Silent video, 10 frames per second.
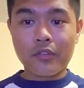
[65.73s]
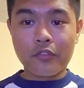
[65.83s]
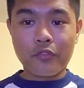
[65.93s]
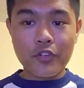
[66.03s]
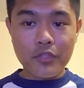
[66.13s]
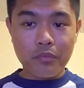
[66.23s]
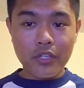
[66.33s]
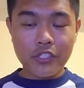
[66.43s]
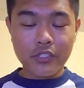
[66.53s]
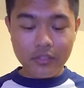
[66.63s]
First
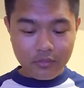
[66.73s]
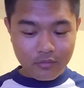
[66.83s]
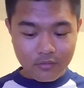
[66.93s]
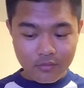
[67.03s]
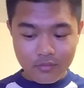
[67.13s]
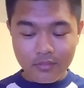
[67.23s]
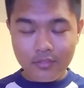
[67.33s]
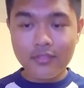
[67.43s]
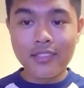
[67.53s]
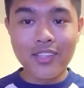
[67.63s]
impression,
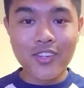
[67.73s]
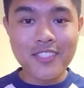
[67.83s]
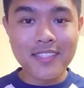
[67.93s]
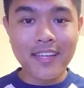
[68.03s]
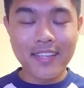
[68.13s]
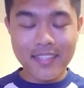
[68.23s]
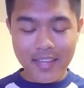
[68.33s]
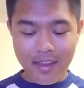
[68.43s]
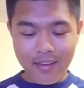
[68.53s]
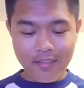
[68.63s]
looks like
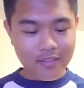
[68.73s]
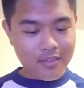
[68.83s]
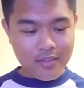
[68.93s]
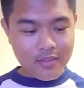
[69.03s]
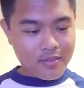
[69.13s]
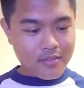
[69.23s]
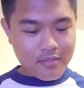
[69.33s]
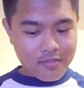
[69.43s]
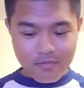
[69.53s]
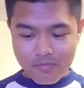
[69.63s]
a
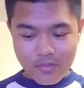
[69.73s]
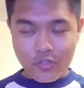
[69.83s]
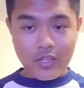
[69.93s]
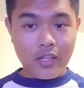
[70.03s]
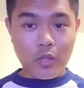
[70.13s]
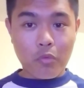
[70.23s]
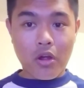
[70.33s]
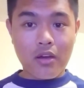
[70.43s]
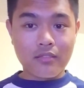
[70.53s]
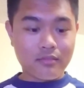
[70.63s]

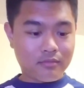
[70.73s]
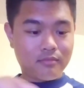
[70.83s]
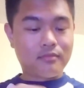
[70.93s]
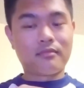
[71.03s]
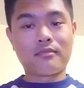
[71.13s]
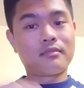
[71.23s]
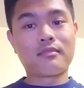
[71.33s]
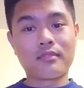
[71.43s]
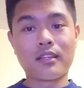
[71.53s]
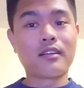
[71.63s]
LeBron.
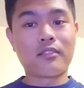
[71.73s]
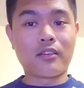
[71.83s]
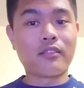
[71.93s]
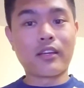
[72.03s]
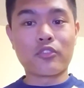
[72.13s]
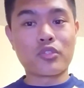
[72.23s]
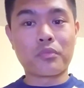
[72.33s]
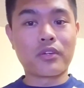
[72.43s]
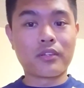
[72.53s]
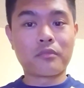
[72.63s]
Oh, ankle
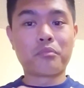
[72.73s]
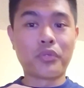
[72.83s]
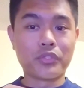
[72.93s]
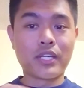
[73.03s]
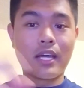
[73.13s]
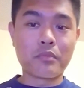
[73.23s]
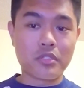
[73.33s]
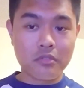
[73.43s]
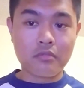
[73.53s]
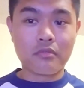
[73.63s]
support, pull
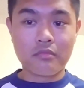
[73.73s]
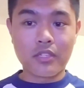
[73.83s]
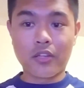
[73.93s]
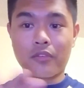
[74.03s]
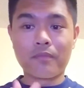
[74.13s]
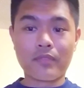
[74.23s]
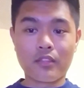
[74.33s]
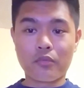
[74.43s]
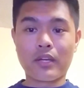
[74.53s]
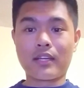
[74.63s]
tabs, the
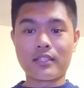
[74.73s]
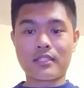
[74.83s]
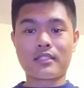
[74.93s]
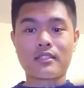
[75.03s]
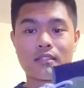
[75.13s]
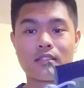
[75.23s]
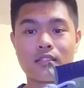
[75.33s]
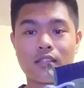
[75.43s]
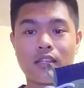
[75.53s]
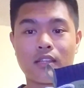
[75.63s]
way it's
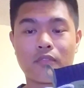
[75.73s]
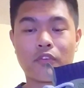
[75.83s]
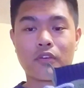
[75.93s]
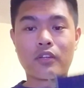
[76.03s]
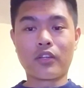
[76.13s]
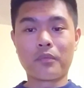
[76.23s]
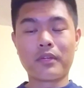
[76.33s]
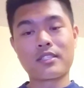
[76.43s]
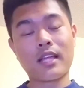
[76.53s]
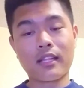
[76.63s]
leaning forward a little
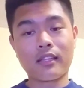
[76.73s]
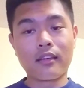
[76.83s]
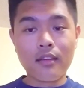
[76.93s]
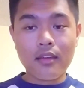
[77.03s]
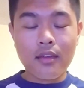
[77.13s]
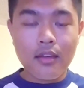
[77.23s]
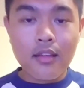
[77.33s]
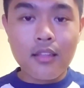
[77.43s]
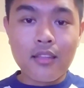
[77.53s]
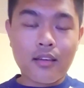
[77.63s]
bit slightly,
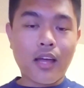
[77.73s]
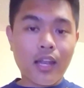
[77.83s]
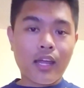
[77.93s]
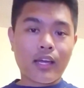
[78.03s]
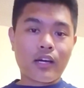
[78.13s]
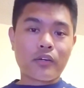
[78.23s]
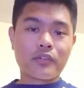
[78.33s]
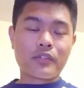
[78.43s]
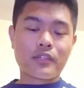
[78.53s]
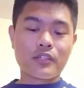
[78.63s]
kind of like
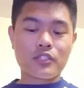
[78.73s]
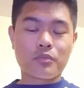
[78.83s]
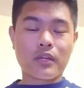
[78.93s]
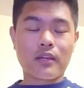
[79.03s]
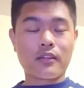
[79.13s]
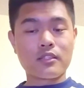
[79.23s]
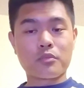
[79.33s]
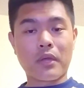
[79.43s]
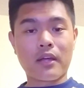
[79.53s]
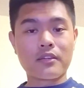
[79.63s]
how his
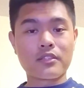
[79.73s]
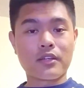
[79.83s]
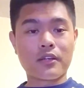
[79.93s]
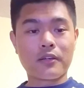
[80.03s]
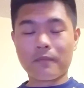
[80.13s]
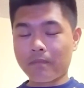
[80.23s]
pairs are